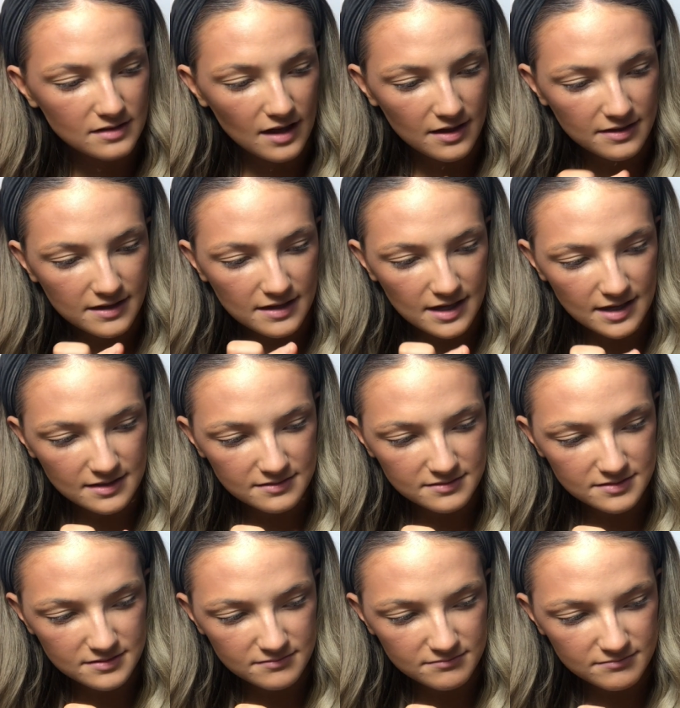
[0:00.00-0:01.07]
I think
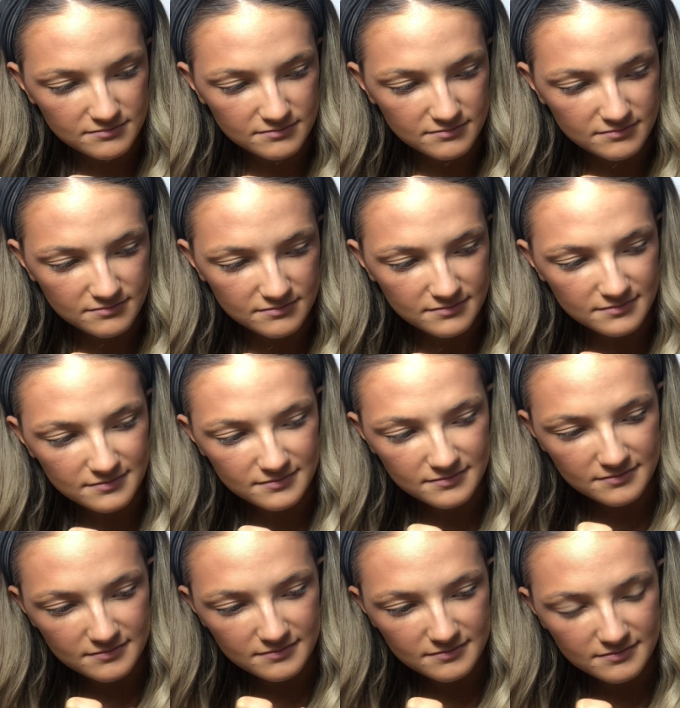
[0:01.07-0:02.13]
it's,
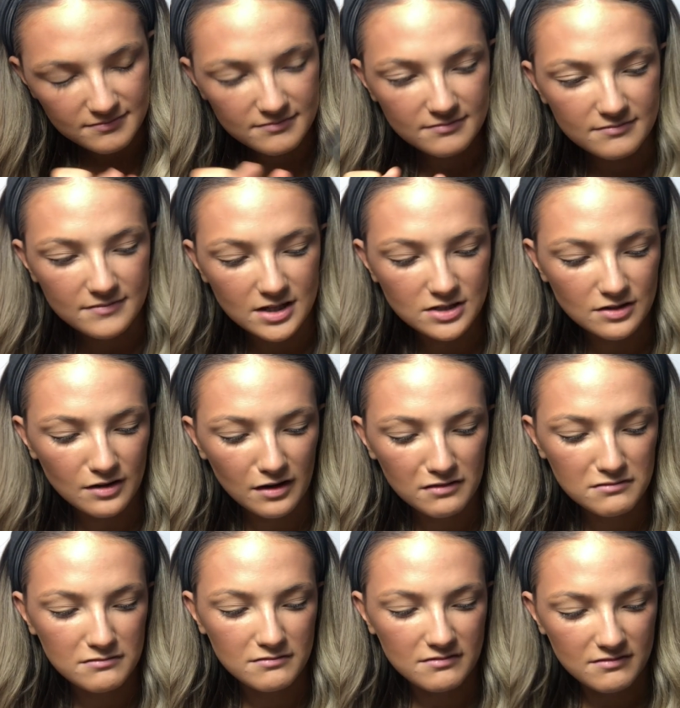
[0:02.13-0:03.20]
I don't know.